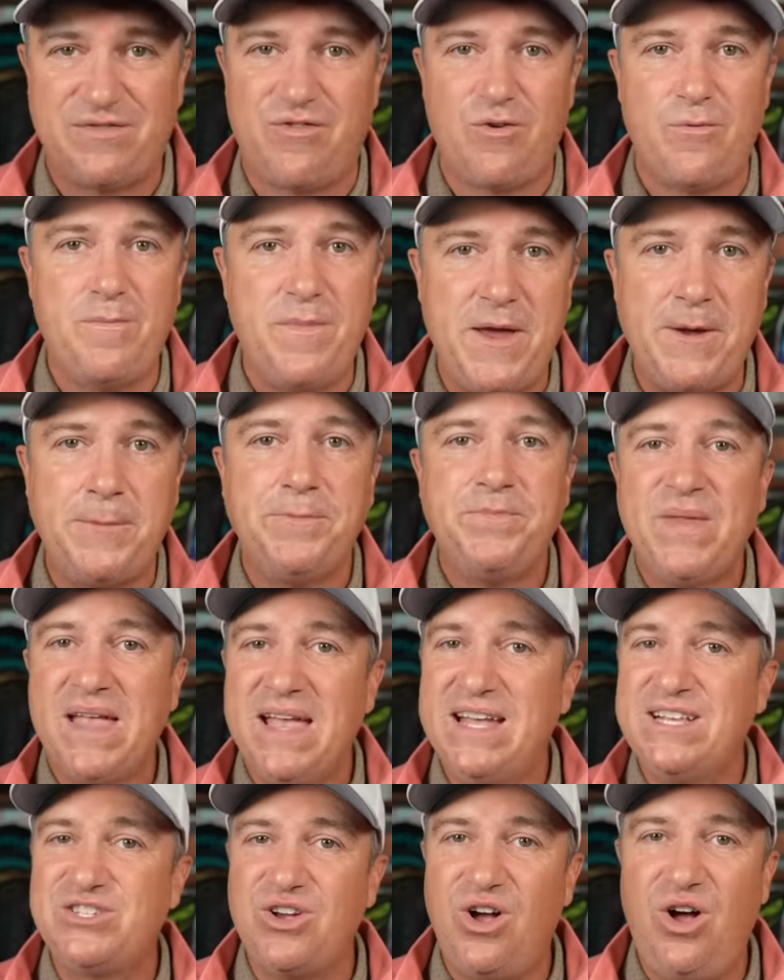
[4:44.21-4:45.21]
for me.
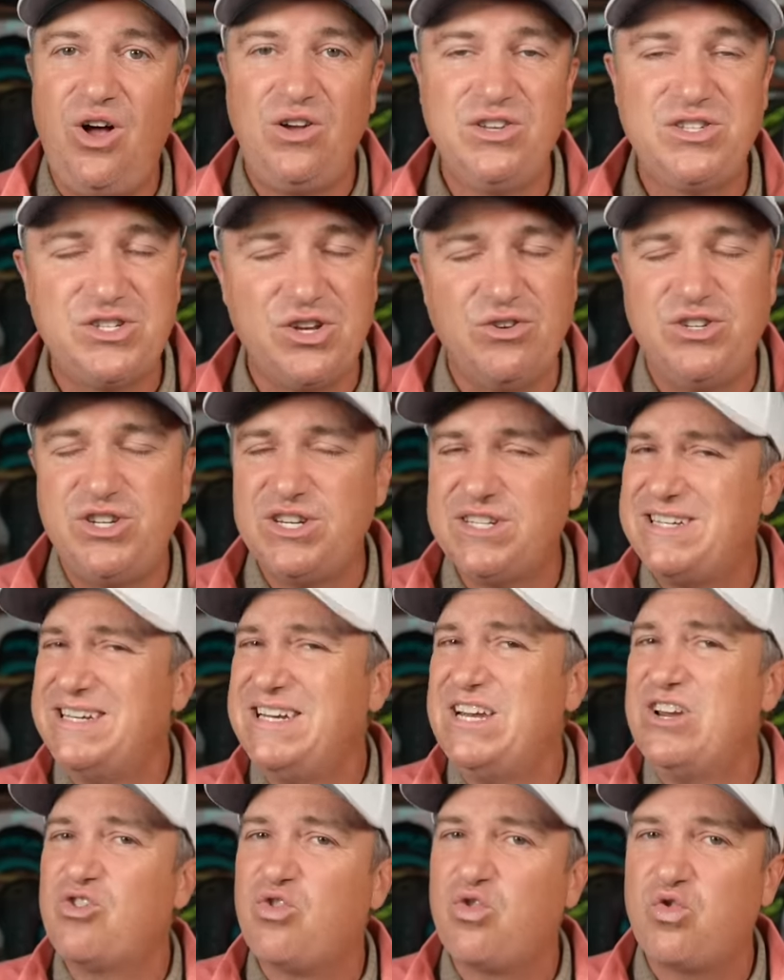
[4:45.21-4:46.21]
It's also just an
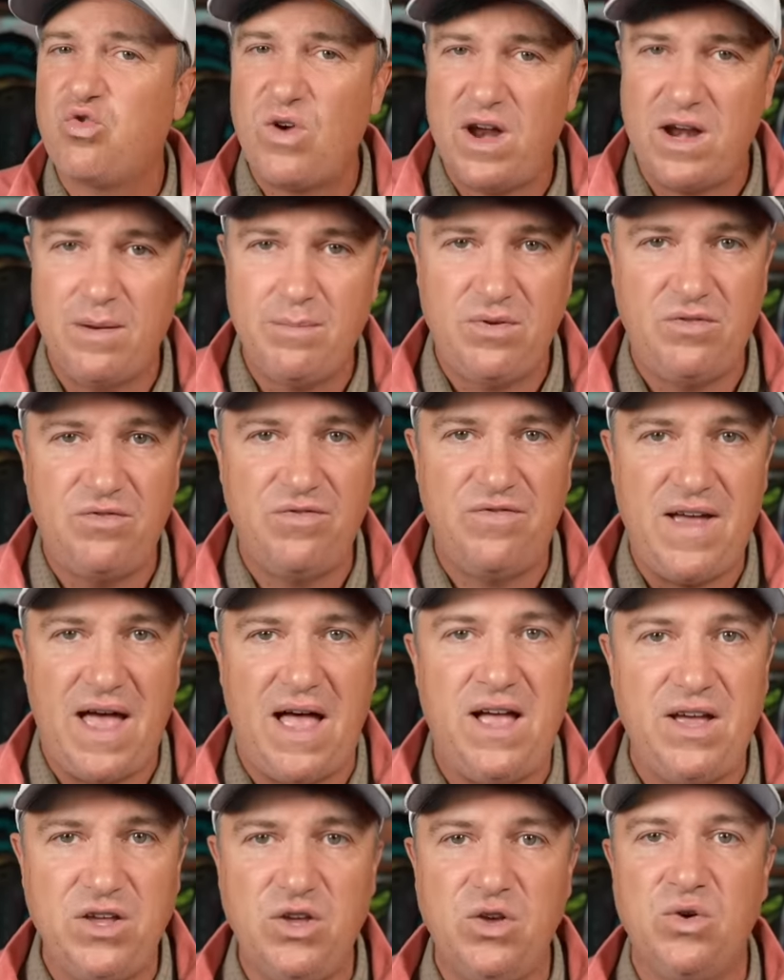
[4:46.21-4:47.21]
incredible
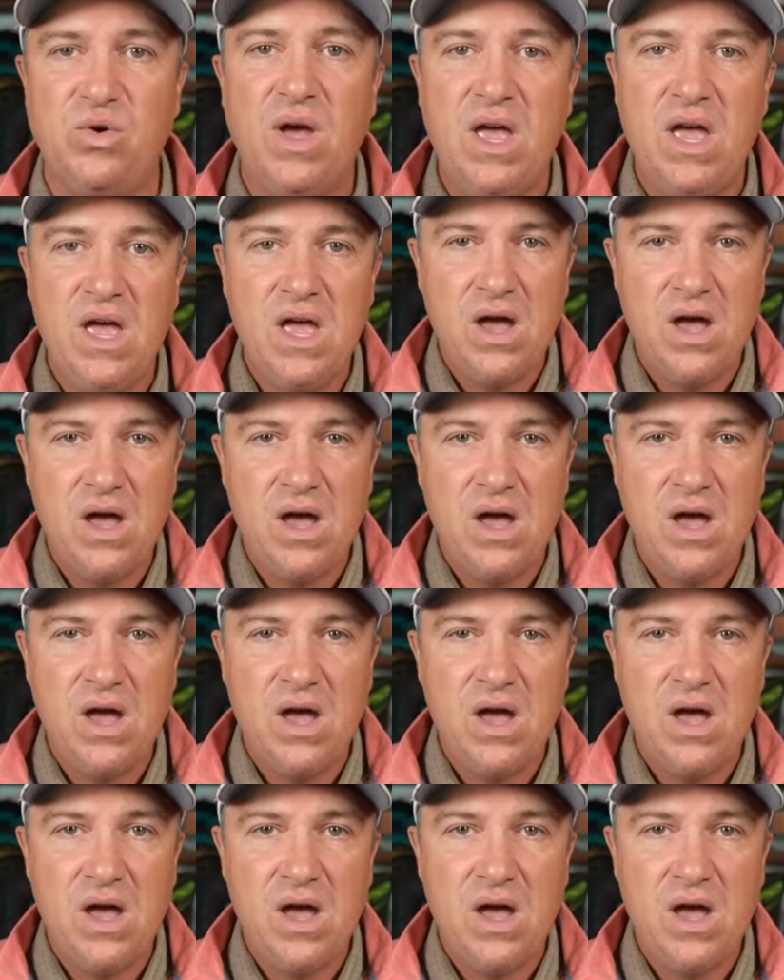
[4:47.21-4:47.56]
value